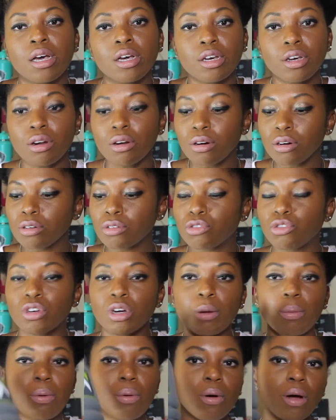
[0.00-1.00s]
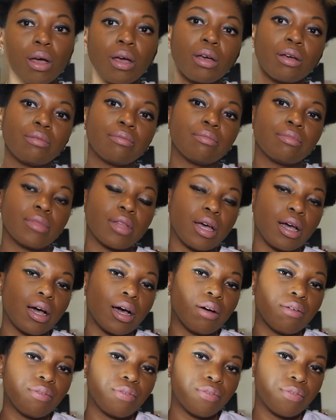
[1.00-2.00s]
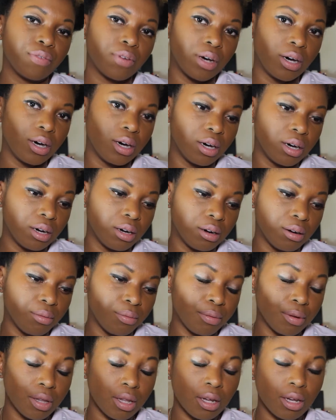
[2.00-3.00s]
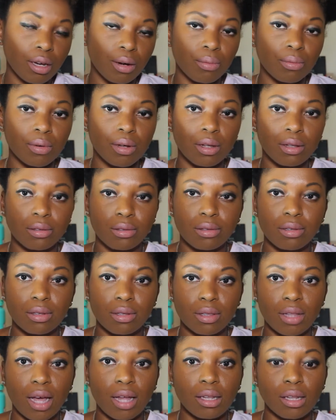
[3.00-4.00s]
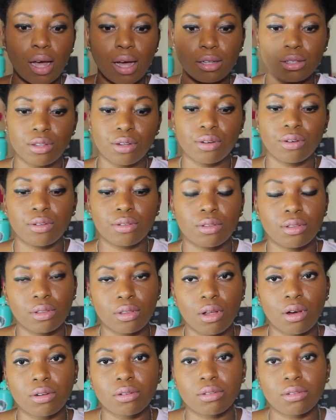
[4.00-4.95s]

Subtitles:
good old Trigger Point, they have really good ones that last a long